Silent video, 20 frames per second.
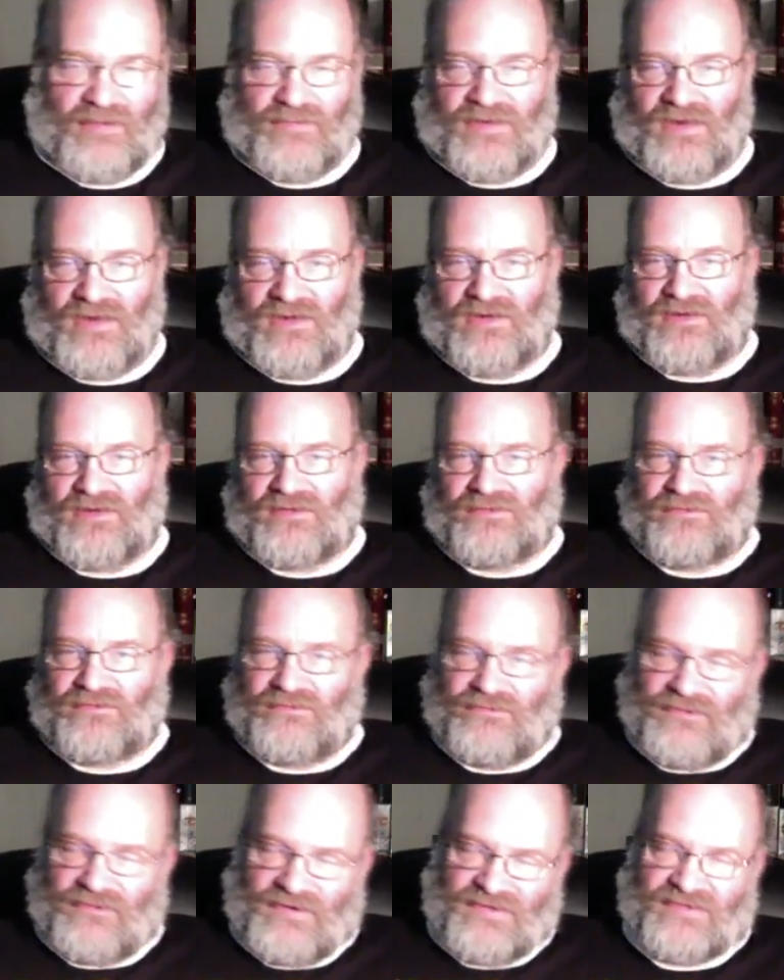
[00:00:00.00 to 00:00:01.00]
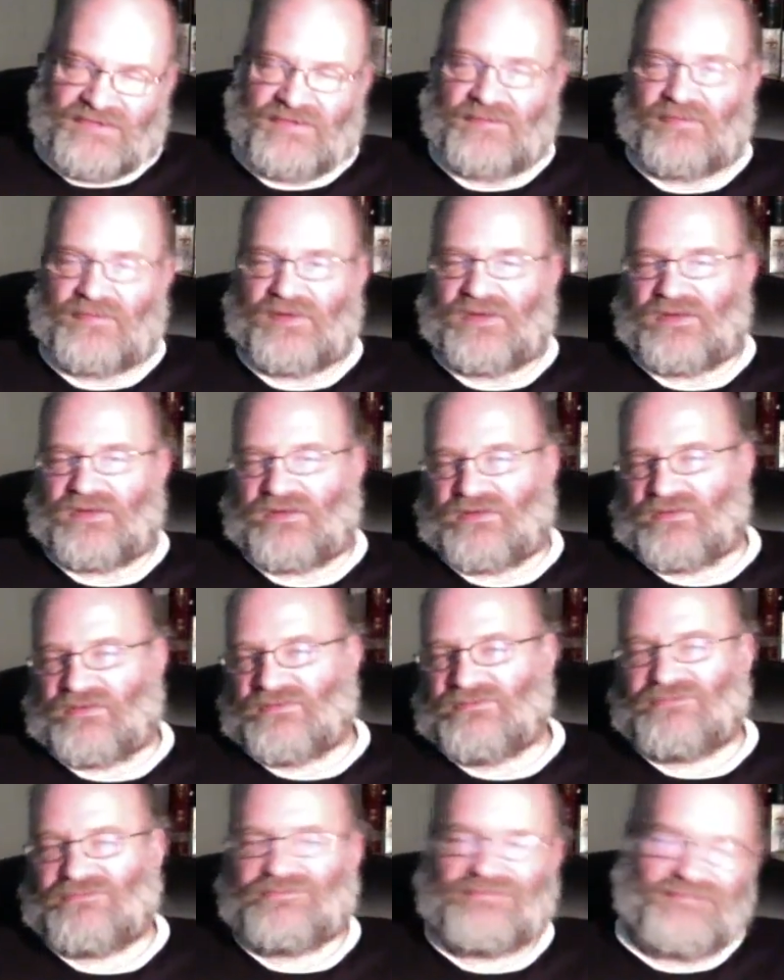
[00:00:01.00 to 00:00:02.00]
getting reasonably
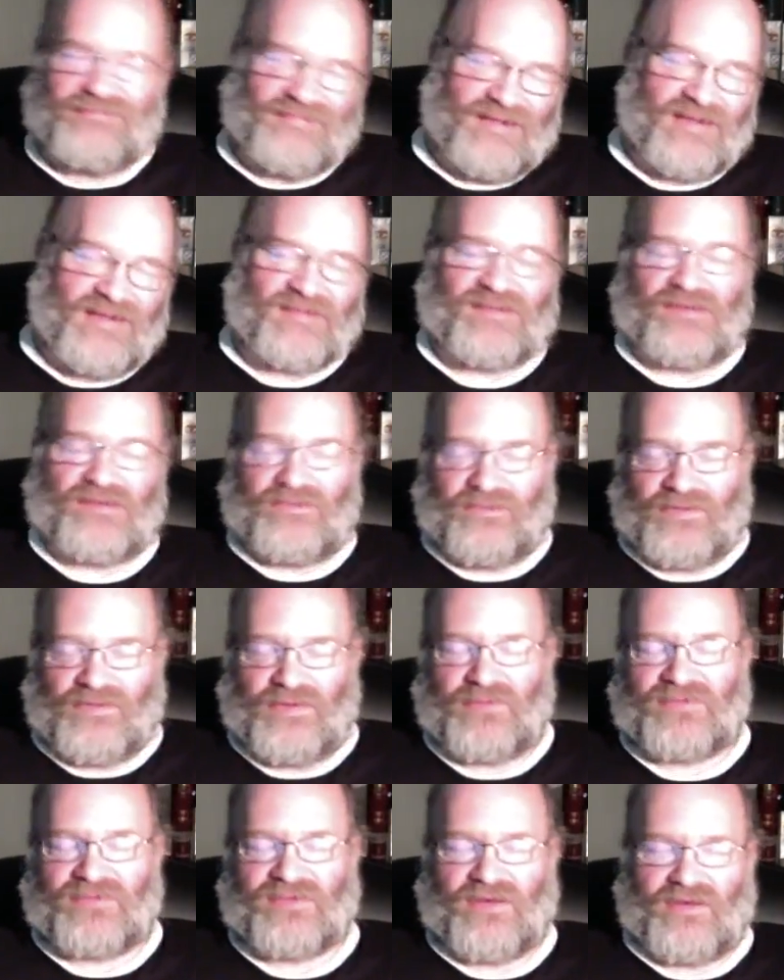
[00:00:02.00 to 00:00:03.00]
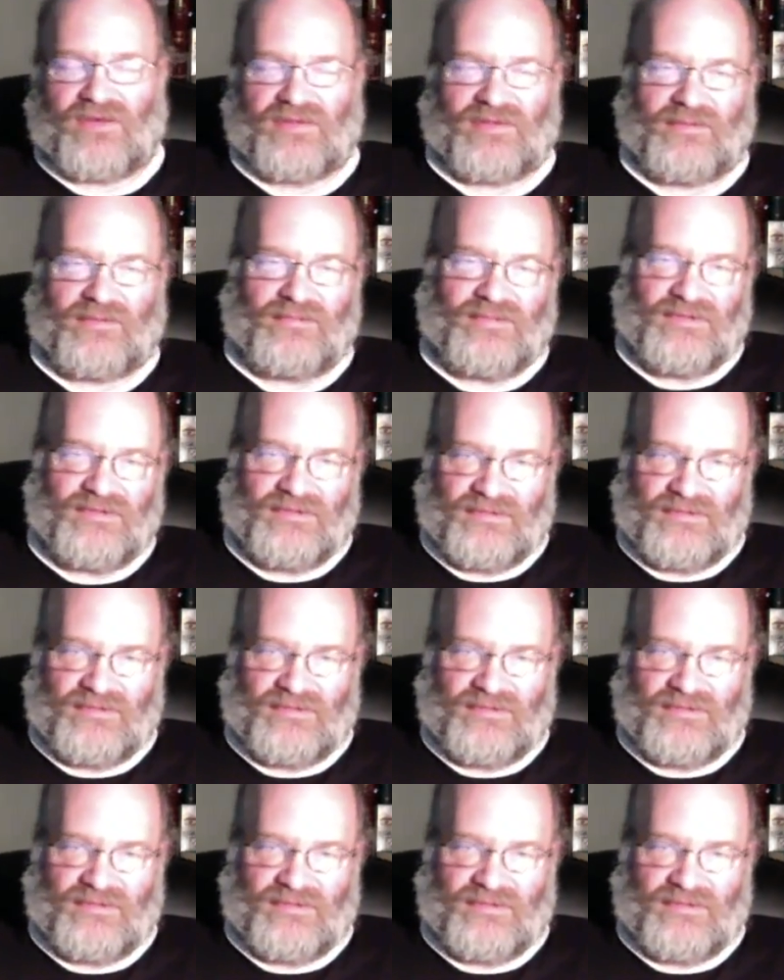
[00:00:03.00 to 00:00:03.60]
decent views on them.